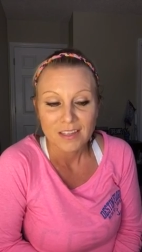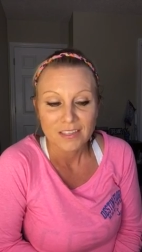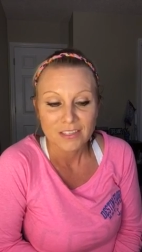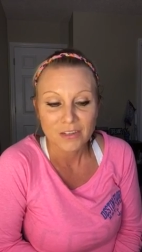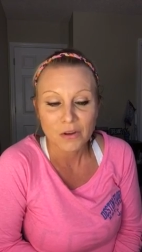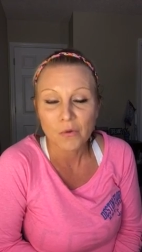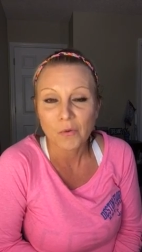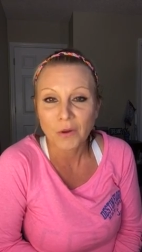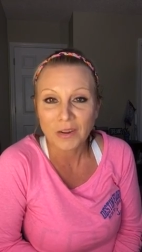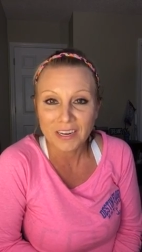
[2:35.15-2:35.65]

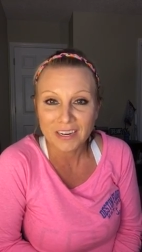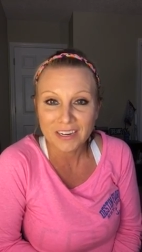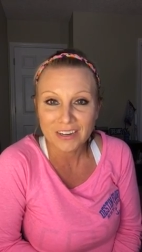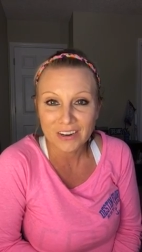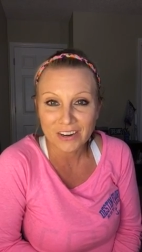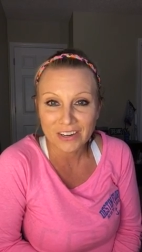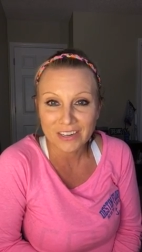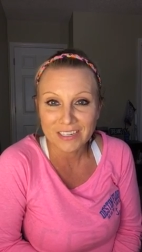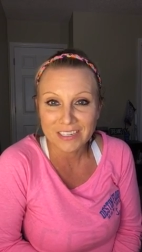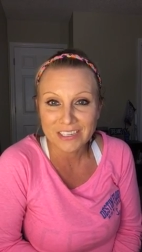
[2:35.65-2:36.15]
So we
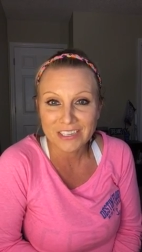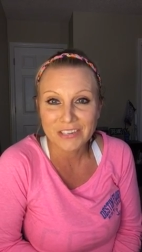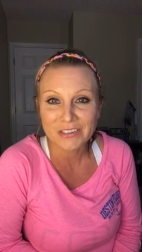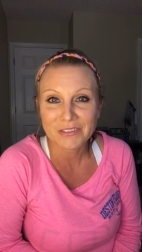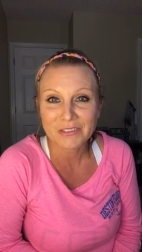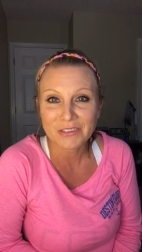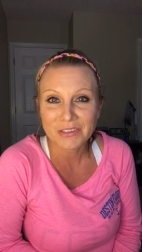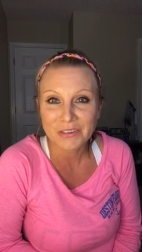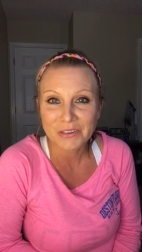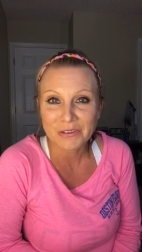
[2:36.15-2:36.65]
encourage
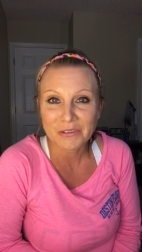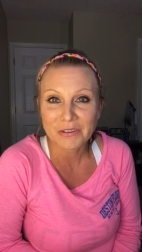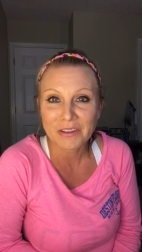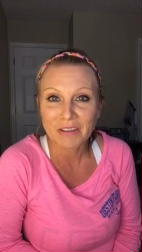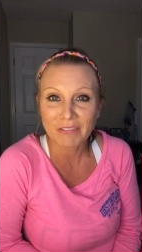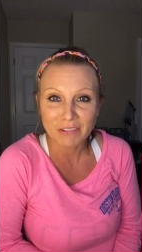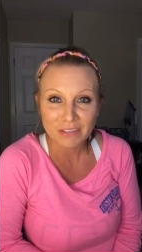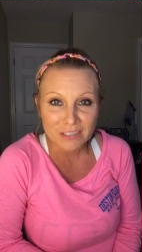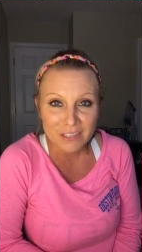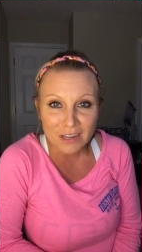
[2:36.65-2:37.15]
you to
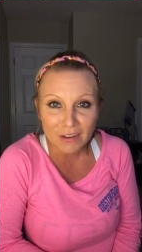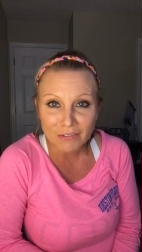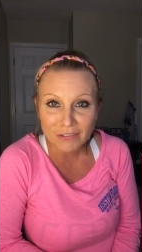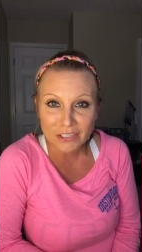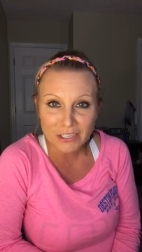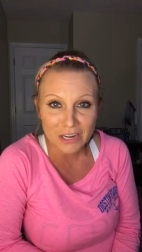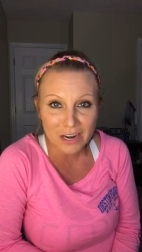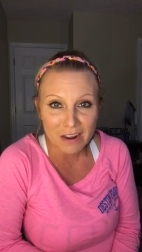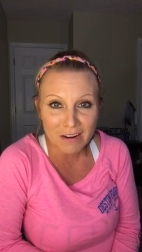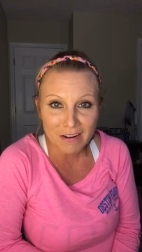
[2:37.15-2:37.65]
give yourself a
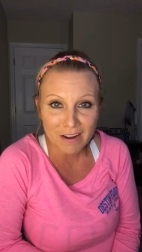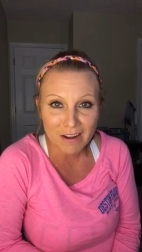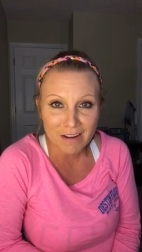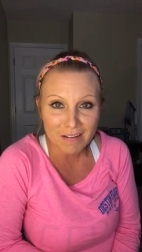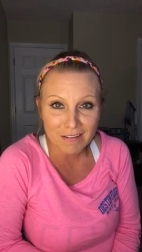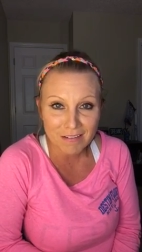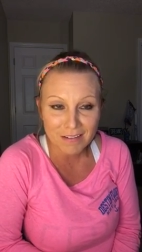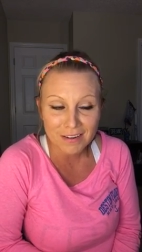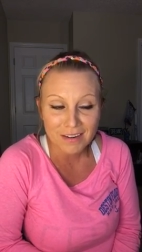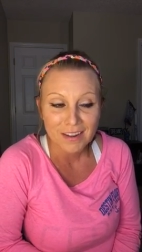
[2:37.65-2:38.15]
shout
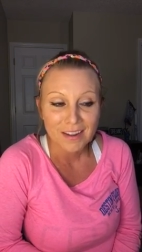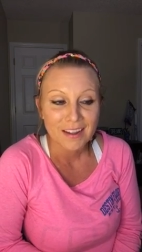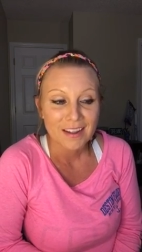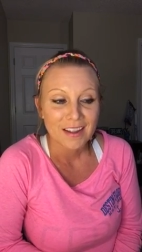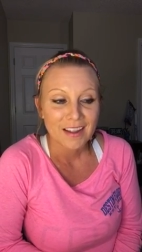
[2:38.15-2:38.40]
out